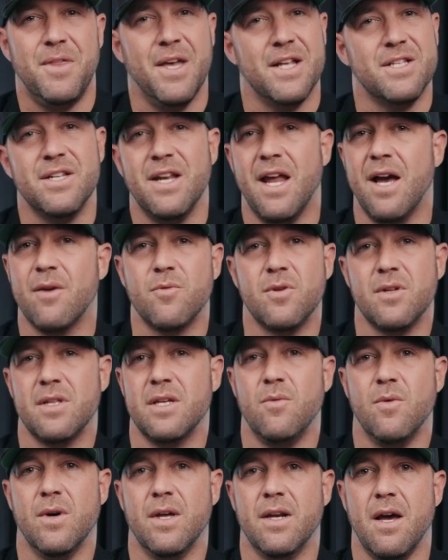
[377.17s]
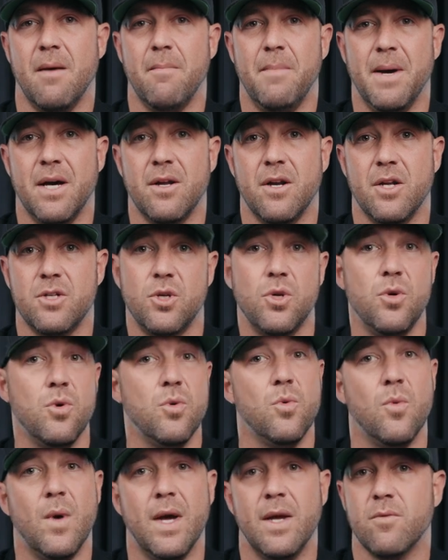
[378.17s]
that's not really what about a
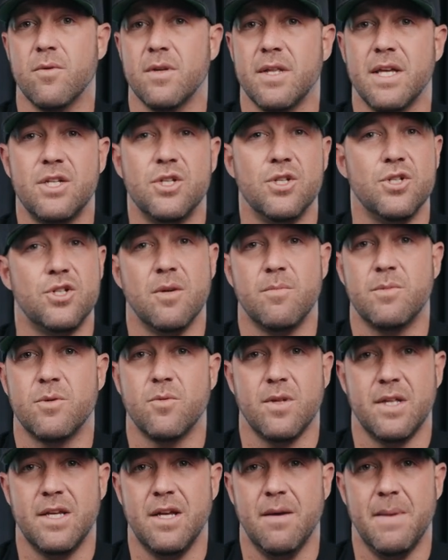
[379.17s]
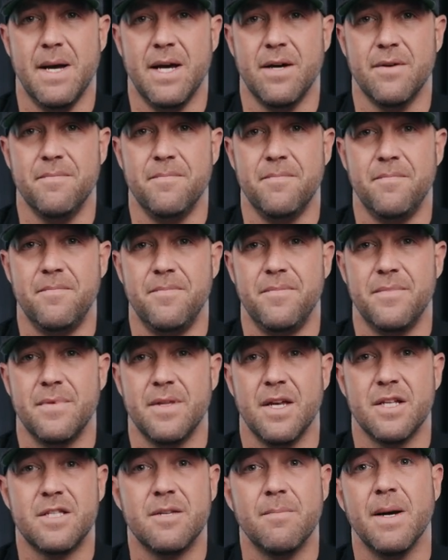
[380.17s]
two-way relationship's really about.
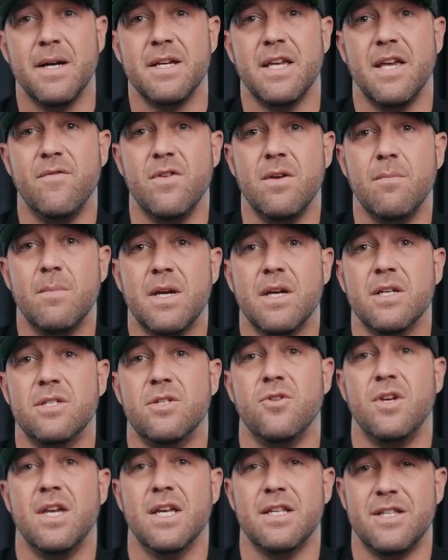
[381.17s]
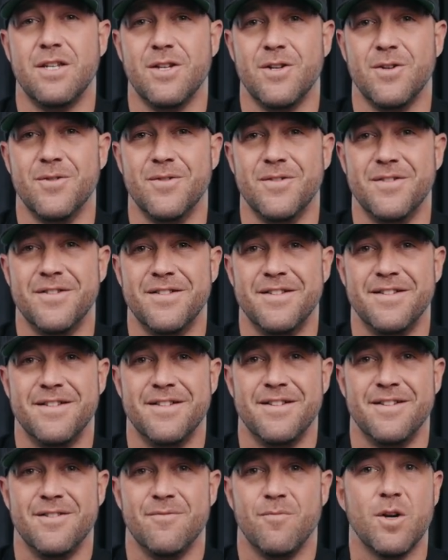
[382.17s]
It's about giving because you get to,
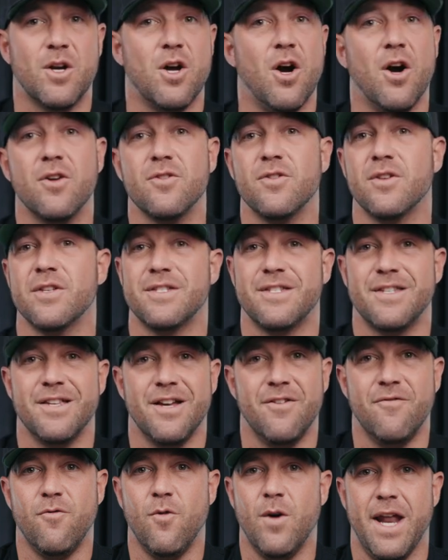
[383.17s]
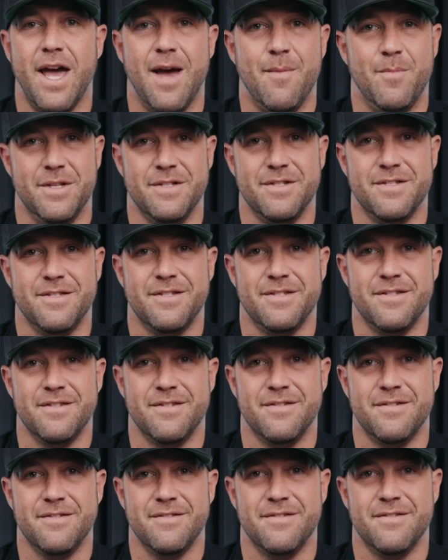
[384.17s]
regardless of what happens.
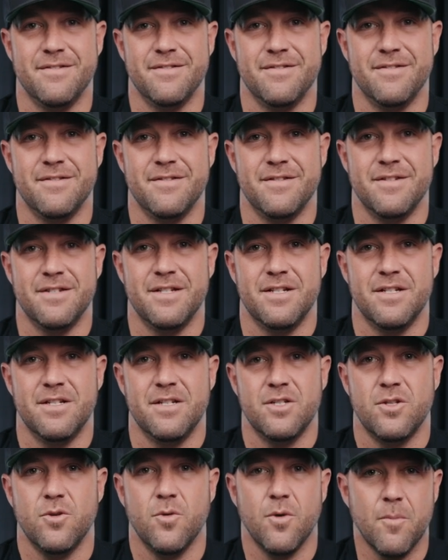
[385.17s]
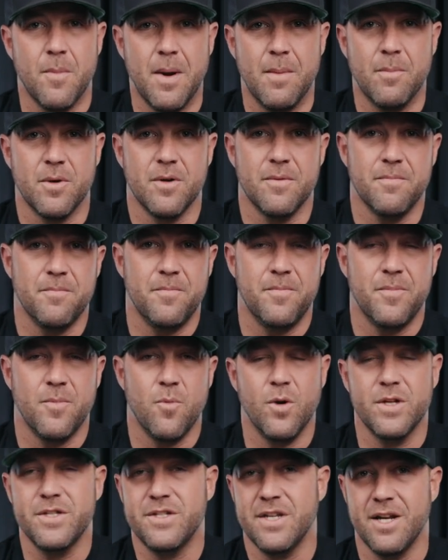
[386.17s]
So remember,
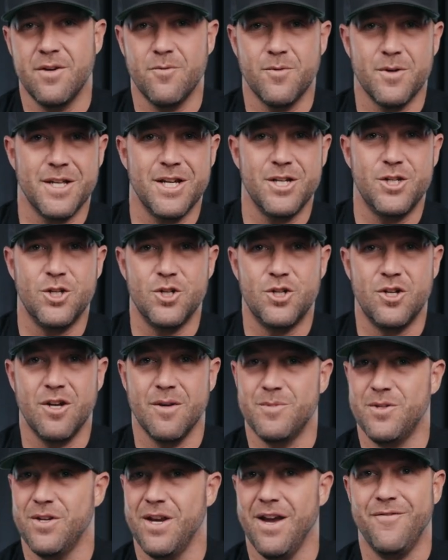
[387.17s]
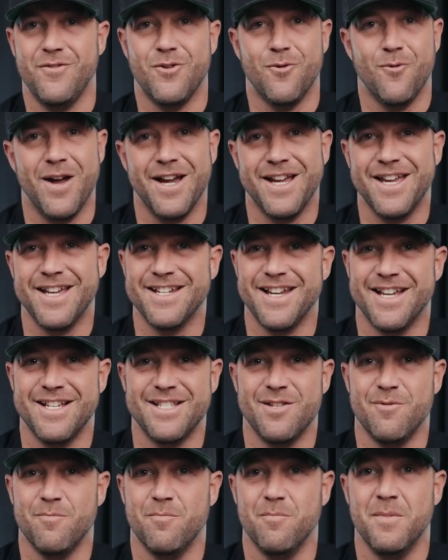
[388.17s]
one-sided relationships, you have to
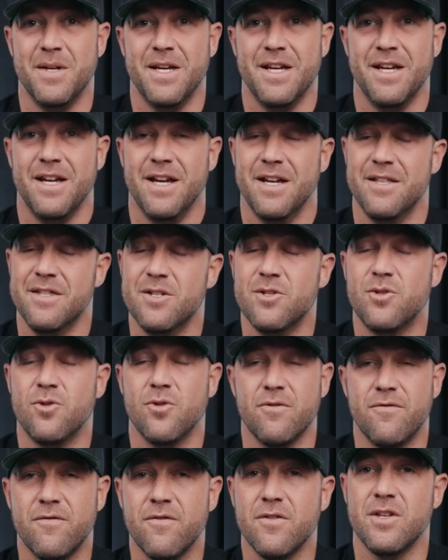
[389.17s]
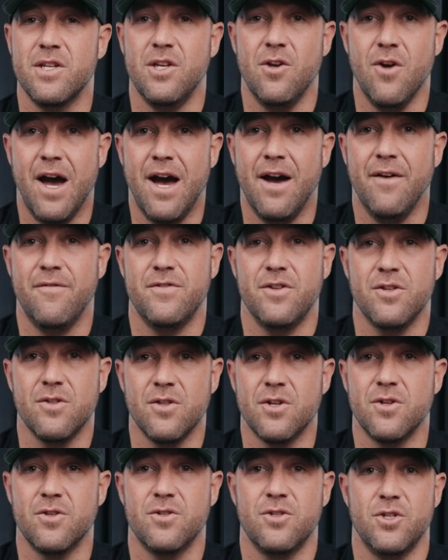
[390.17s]
recognize them. And then truthfully, you have to
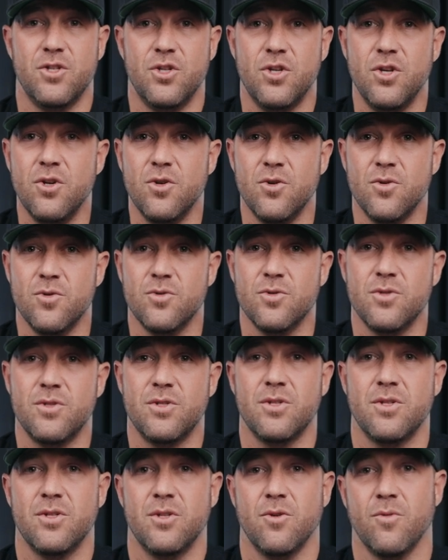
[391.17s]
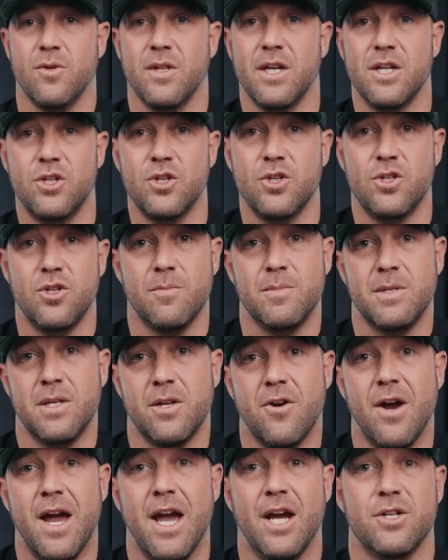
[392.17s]
learn to choose the relationships
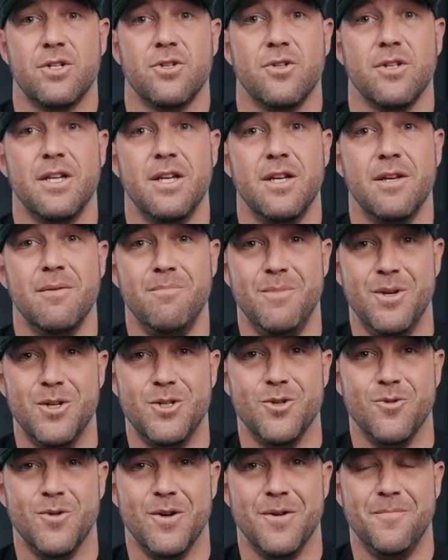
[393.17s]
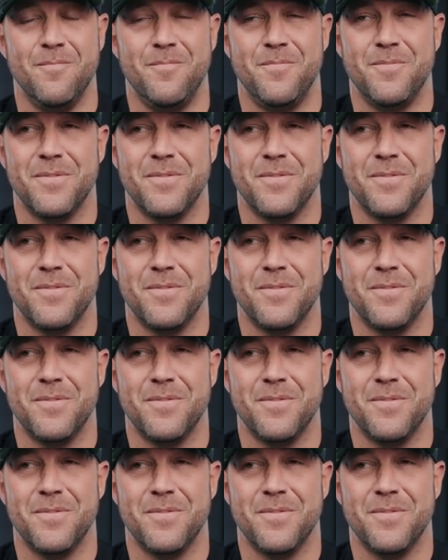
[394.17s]
that are actually mutual.